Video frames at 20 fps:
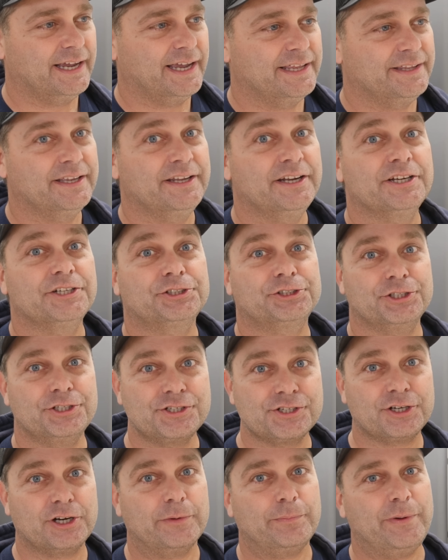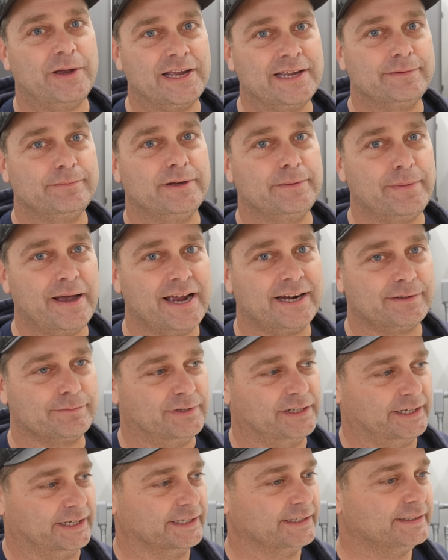and then it should start paying me back
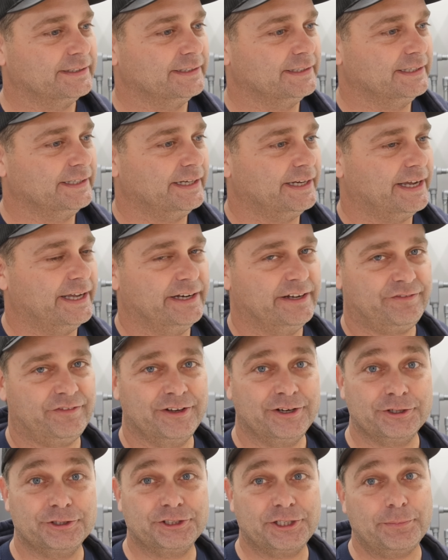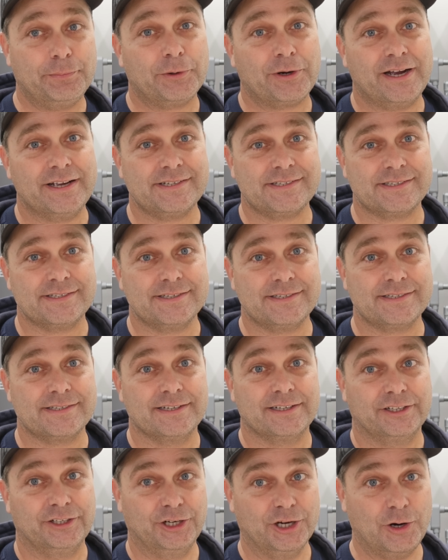money. And if energy
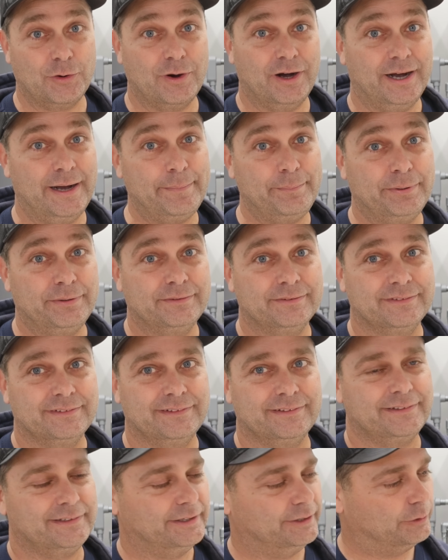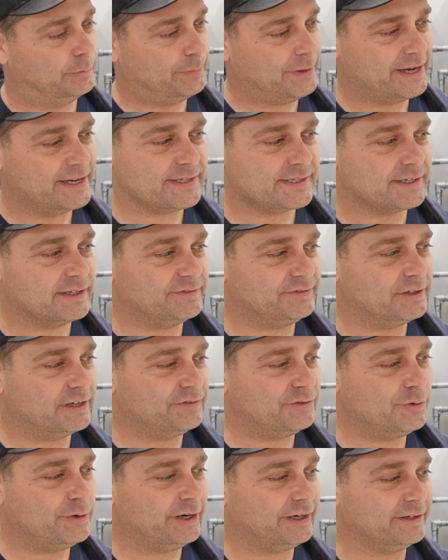prices go up, it'll pay itself
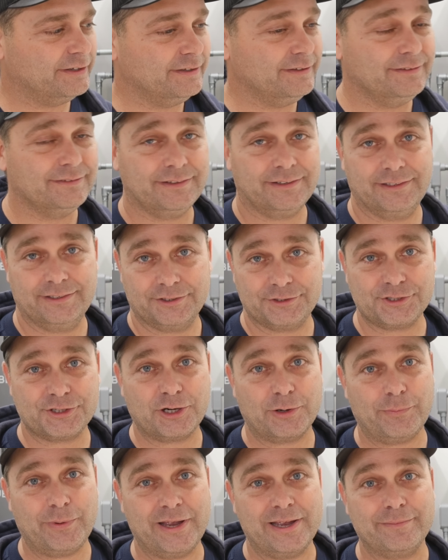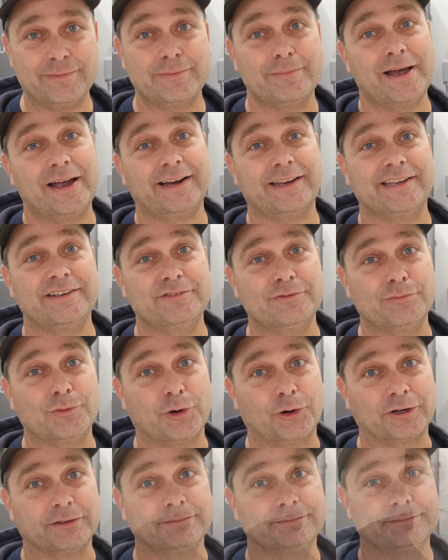off quicker, and it'll start paying me back even
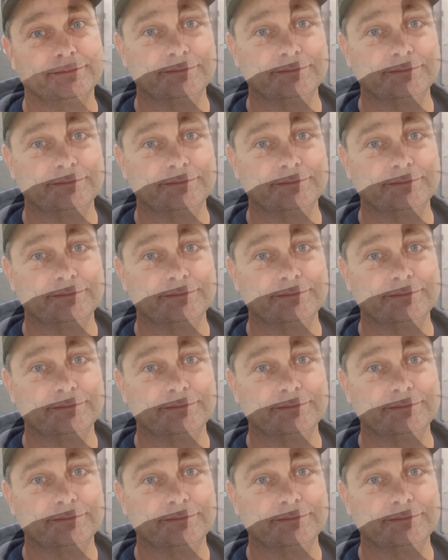more.